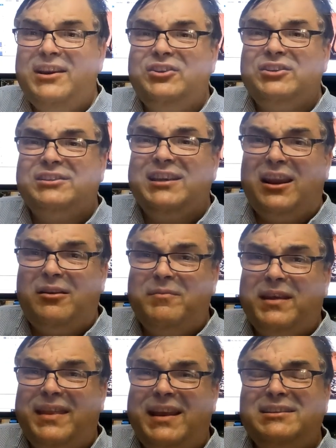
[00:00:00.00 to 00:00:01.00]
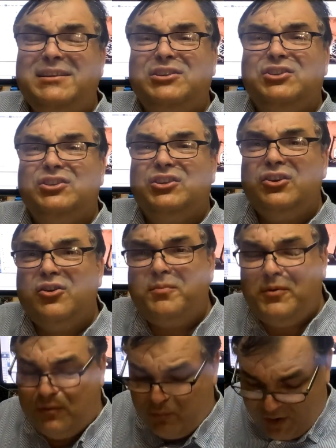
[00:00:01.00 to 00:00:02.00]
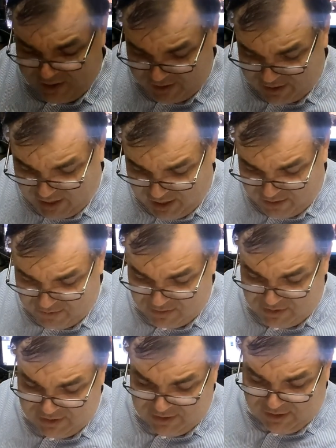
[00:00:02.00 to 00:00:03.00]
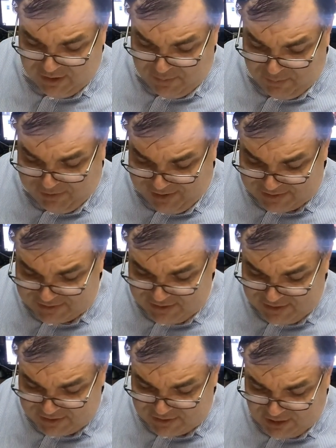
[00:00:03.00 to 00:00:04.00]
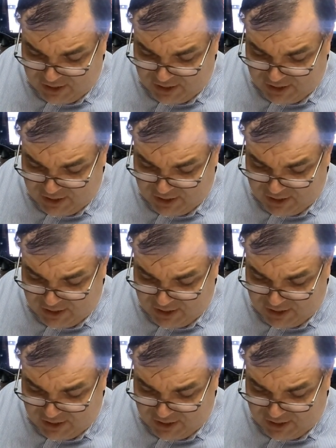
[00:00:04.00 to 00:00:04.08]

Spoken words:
did you sell them then? That's a stupid way to go. Plus, since